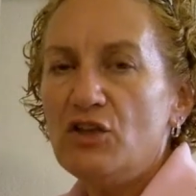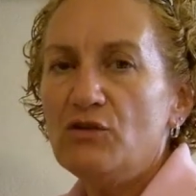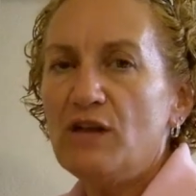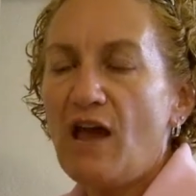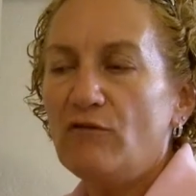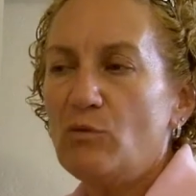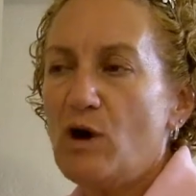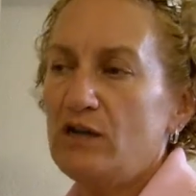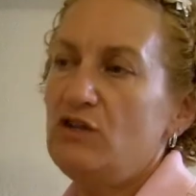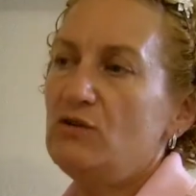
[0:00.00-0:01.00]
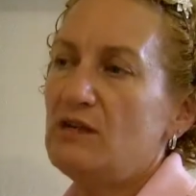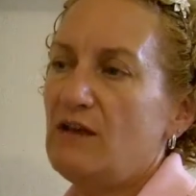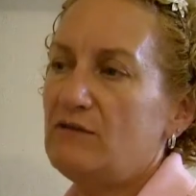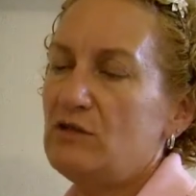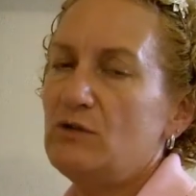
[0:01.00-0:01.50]
You can have one, you can
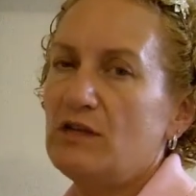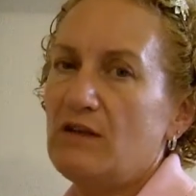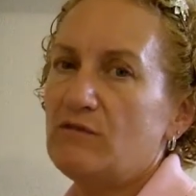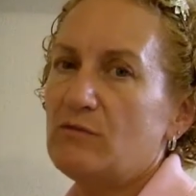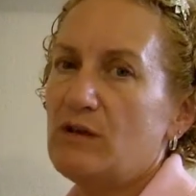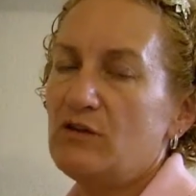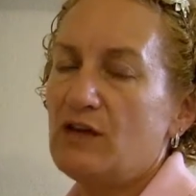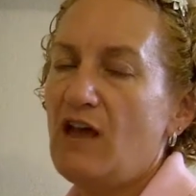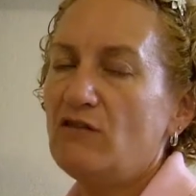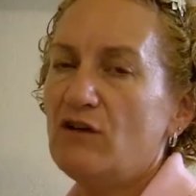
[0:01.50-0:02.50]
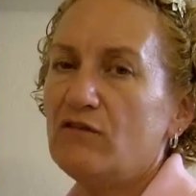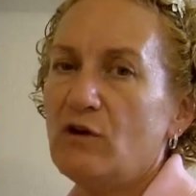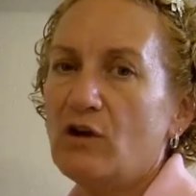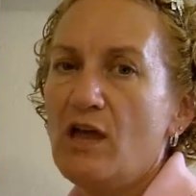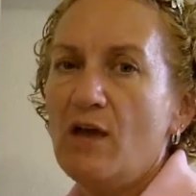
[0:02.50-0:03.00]
have two, you can have three, you can have all
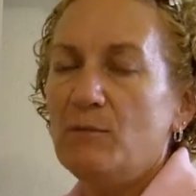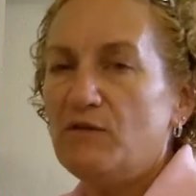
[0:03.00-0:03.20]
four.